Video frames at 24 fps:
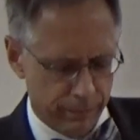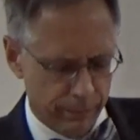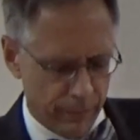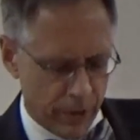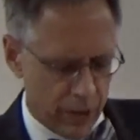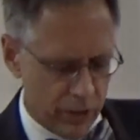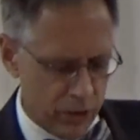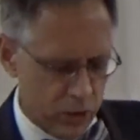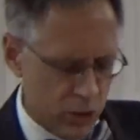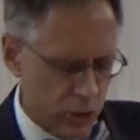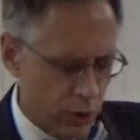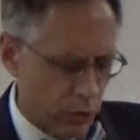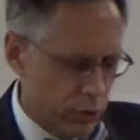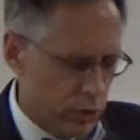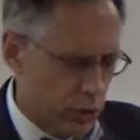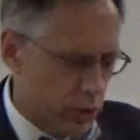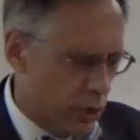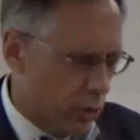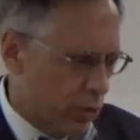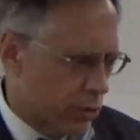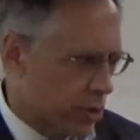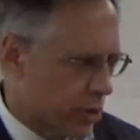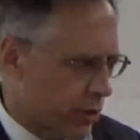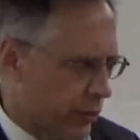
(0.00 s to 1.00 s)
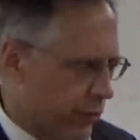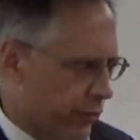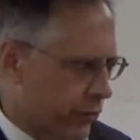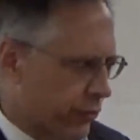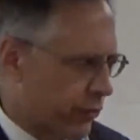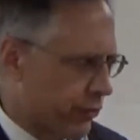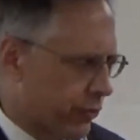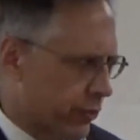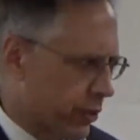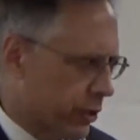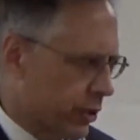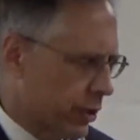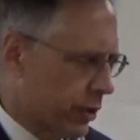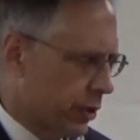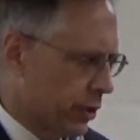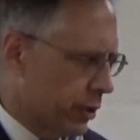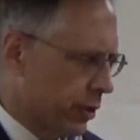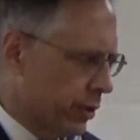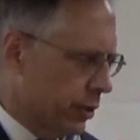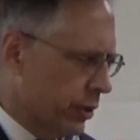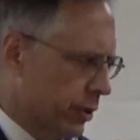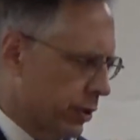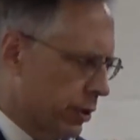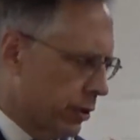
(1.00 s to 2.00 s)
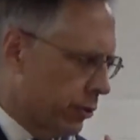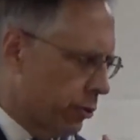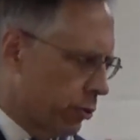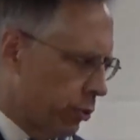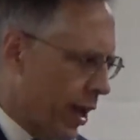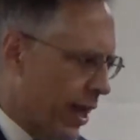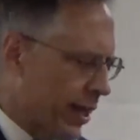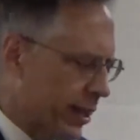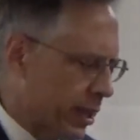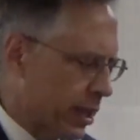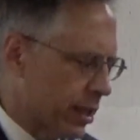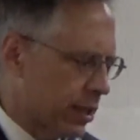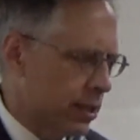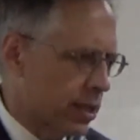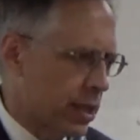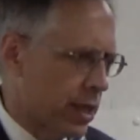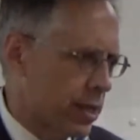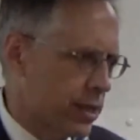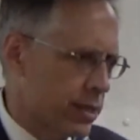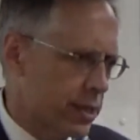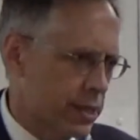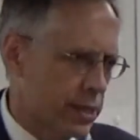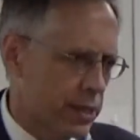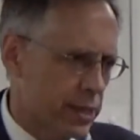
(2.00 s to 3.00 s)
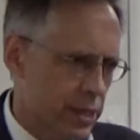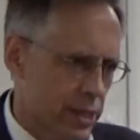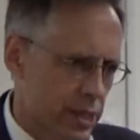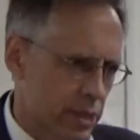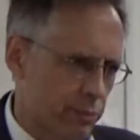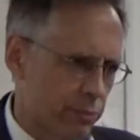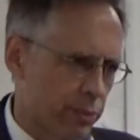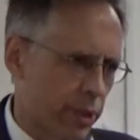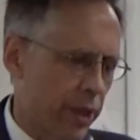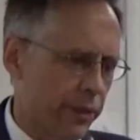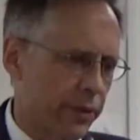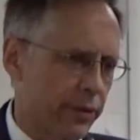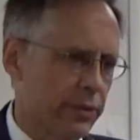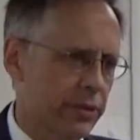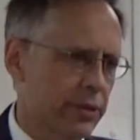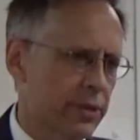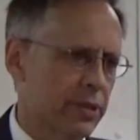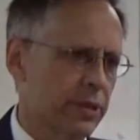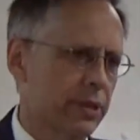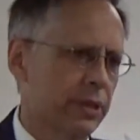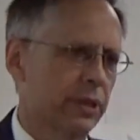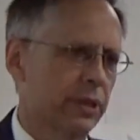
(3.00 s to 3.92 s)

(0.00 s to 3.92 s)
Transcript: And so Joseph recognizes his brothers,